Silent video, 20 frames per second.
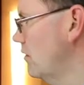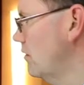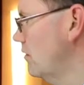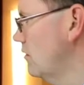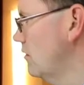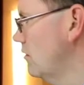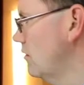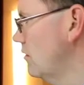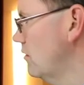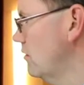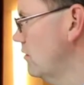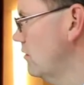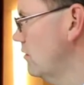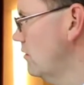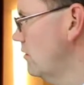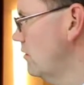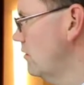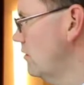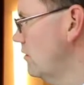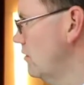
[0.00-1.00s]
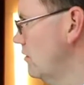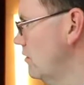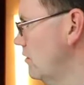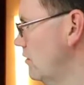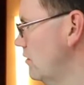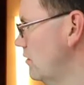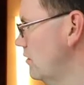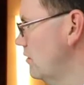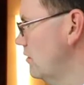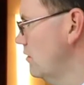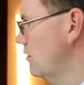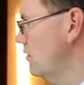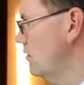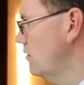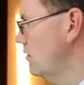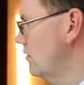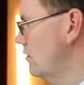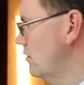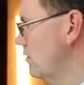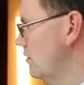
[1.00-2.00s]

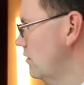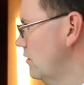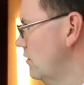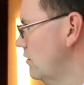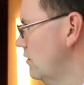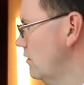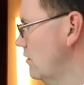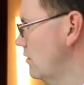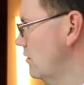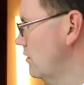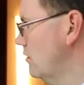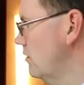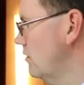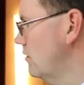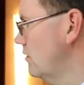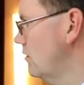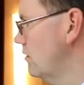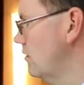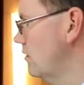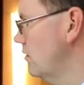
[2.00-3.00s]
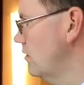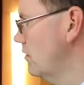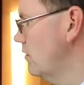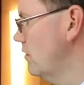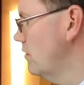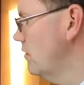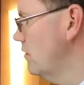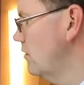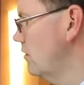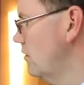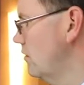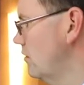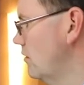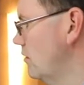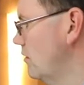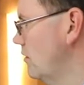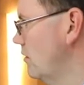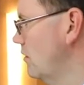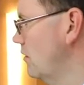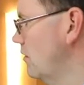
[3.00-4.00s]

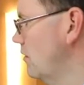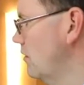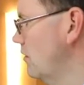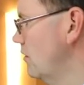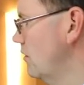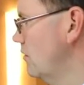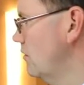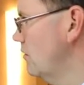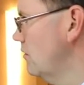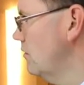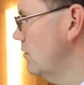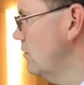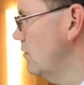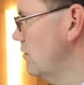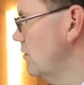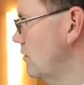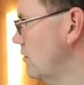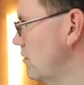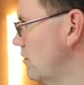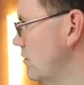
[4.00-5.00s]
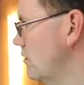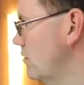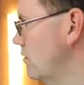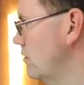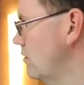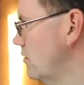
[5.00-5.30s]
This person isn't speaking.